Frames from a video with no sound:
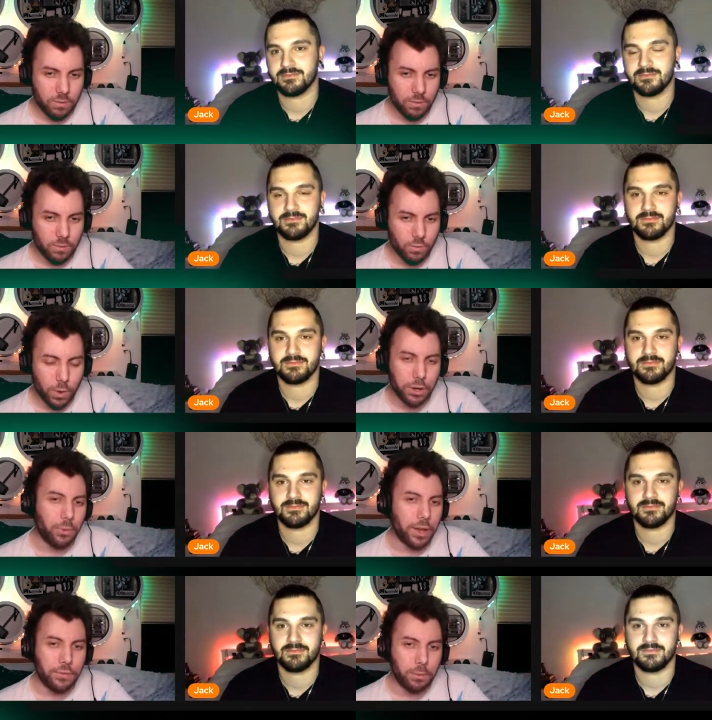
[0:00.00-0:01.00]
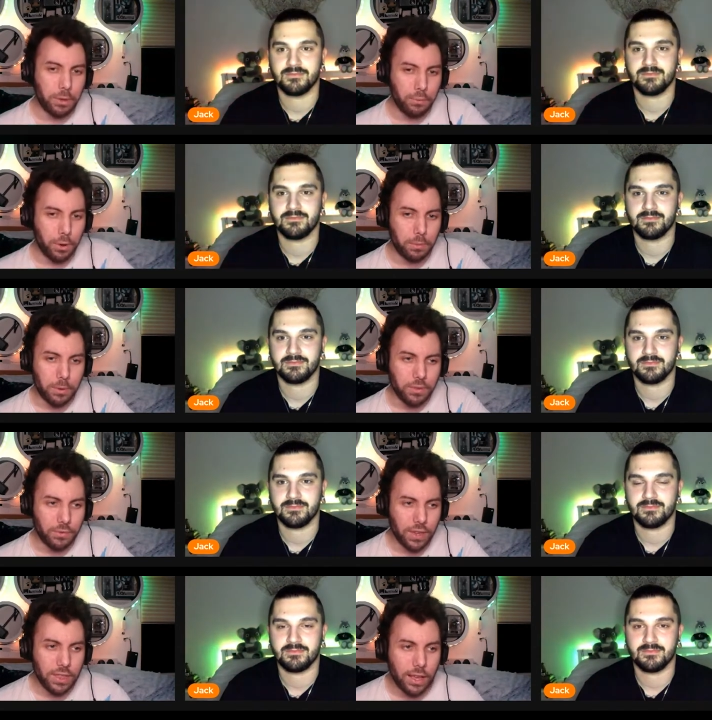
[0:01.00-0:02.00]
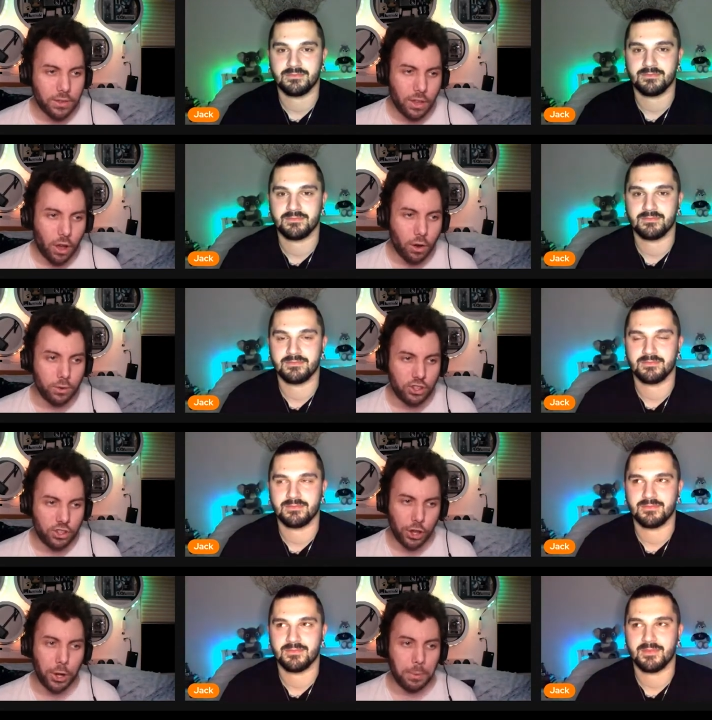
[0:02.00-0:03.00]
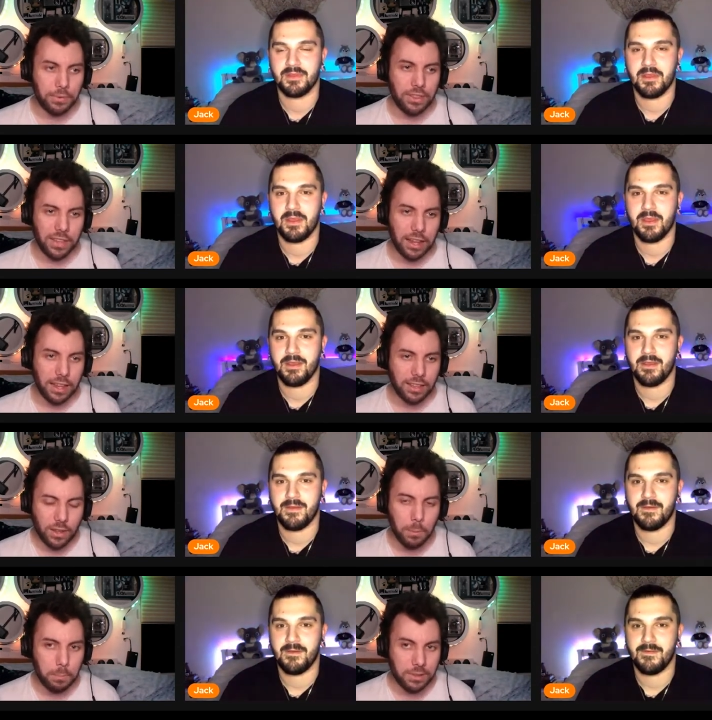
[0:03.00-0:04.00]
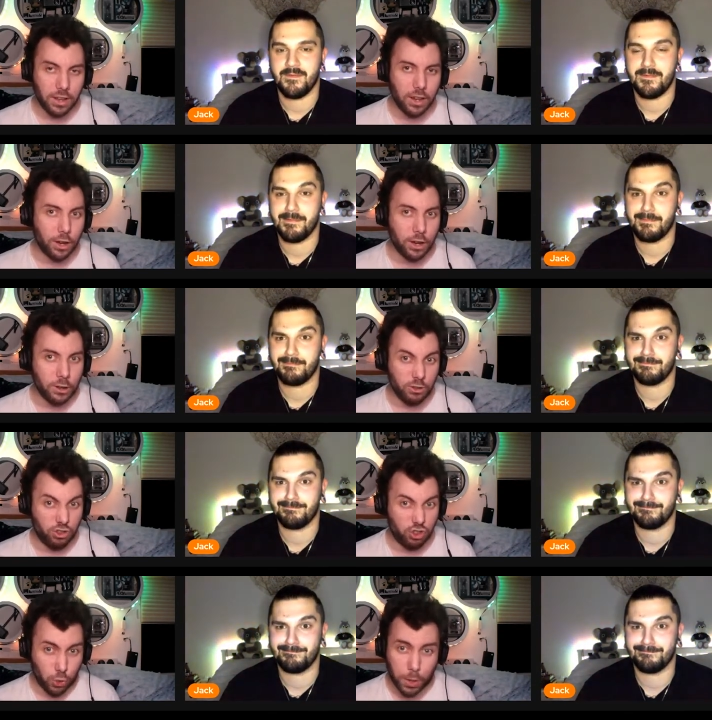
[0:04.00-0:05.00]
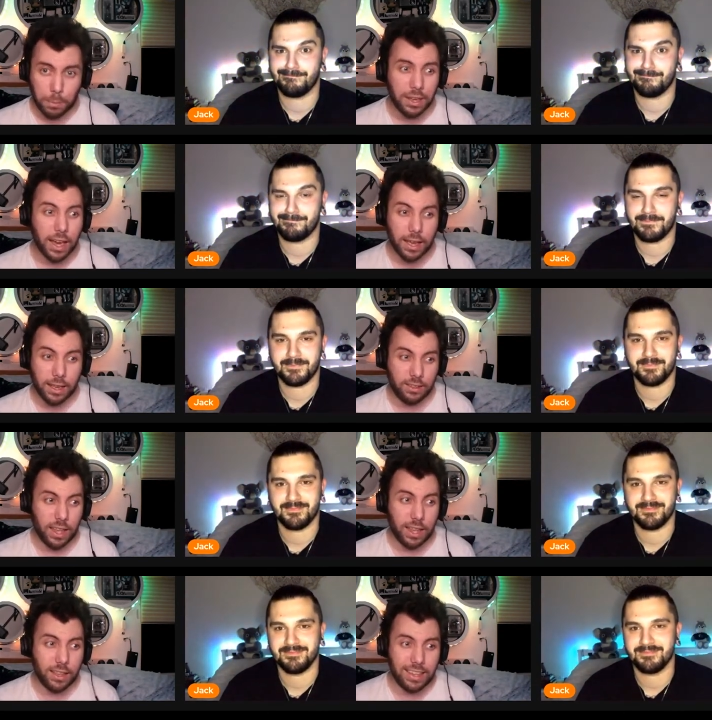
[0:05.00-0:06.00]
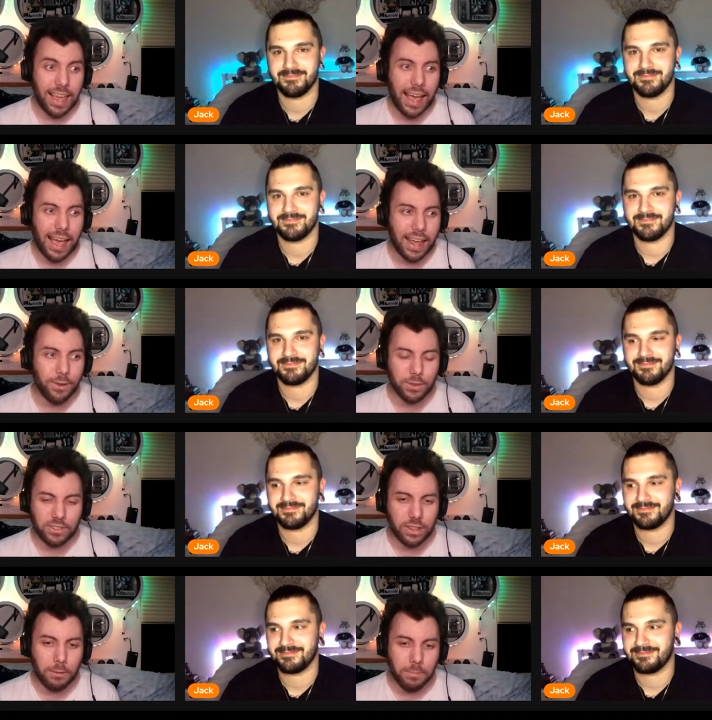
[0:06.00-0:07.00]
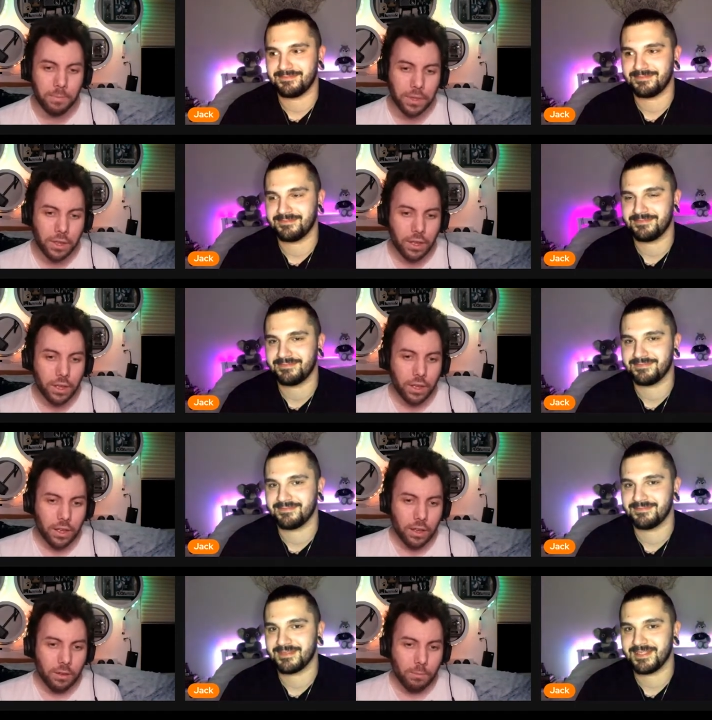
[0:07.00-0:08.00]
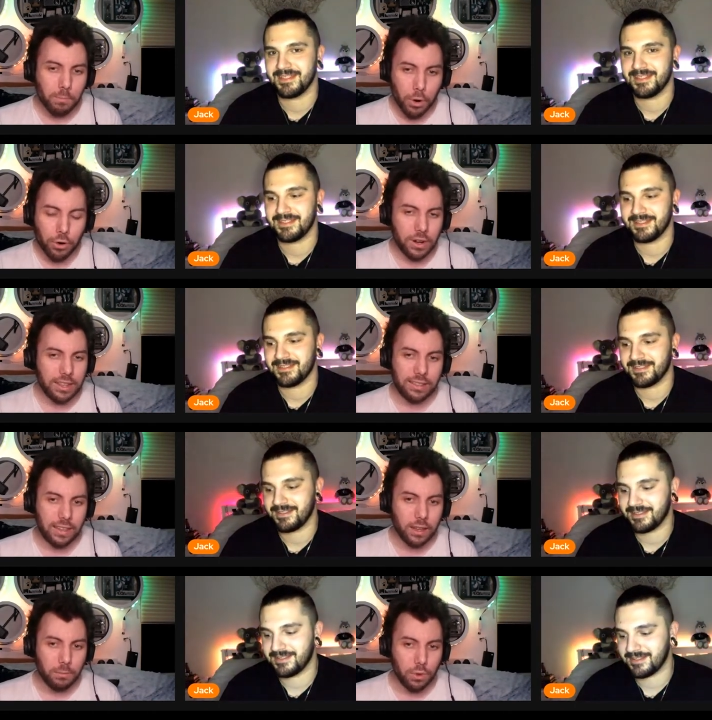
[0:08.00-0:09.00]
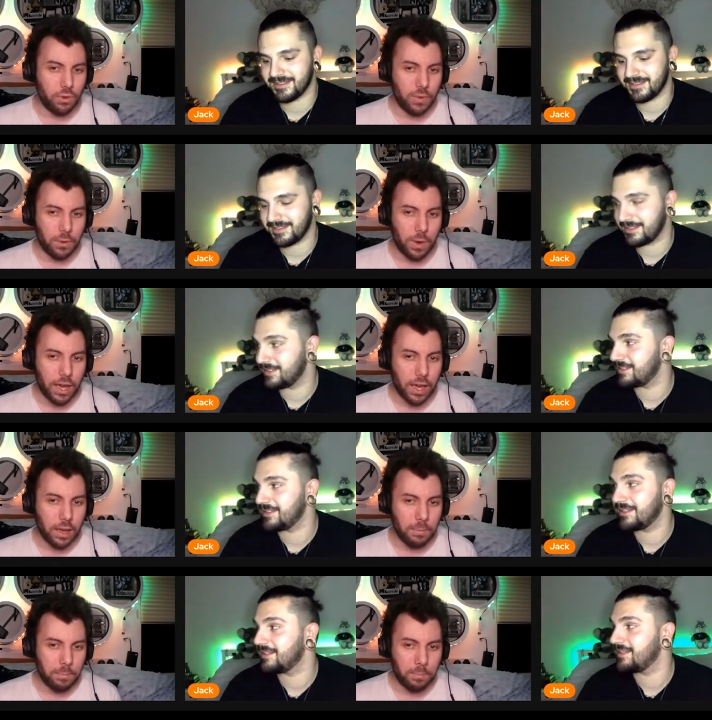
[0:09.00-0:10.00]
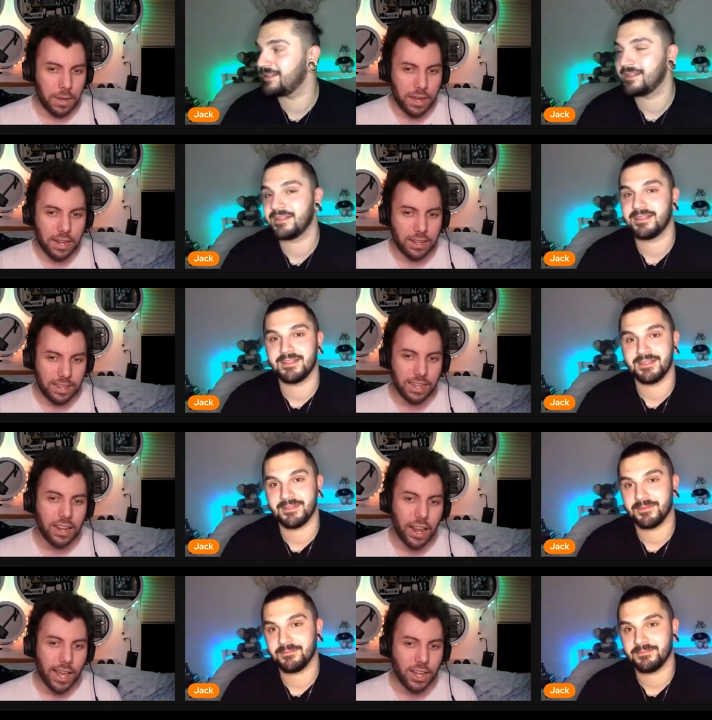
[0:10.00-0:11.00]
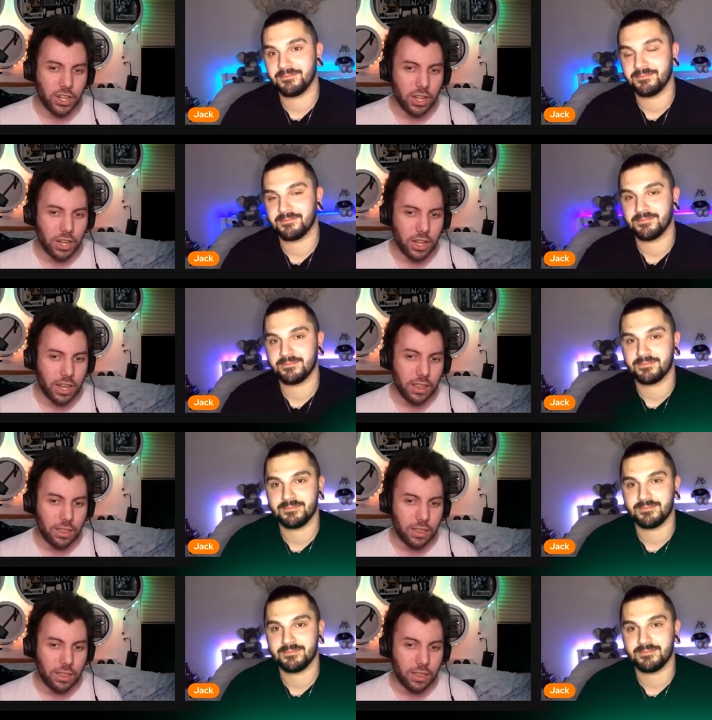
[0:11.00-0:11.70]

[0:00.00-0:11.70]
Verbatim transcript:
Speaker 1: run away from your problems. I think that was the whole scope of the thing in some bizarre, trippy. Yeah, it was some moralistic movie where being a teenager, the